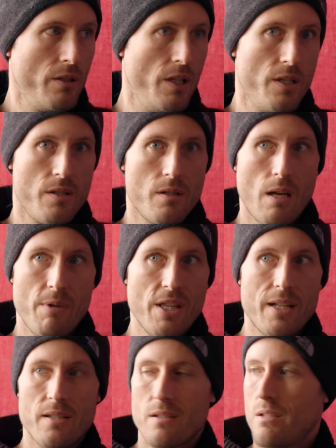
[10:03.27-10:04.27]
is, I mean,
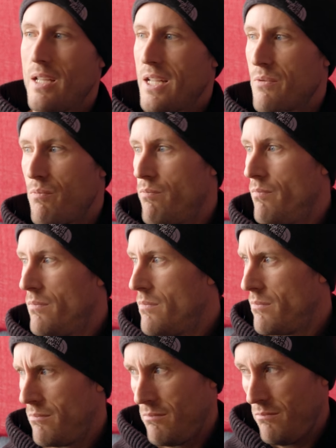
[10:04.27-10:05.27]
that's, that's
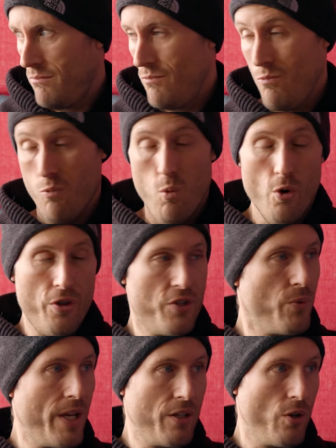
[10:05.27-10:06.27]
worth
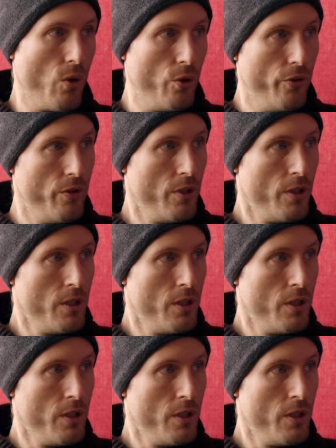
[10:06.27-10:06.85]
its weight in gold. Yeah,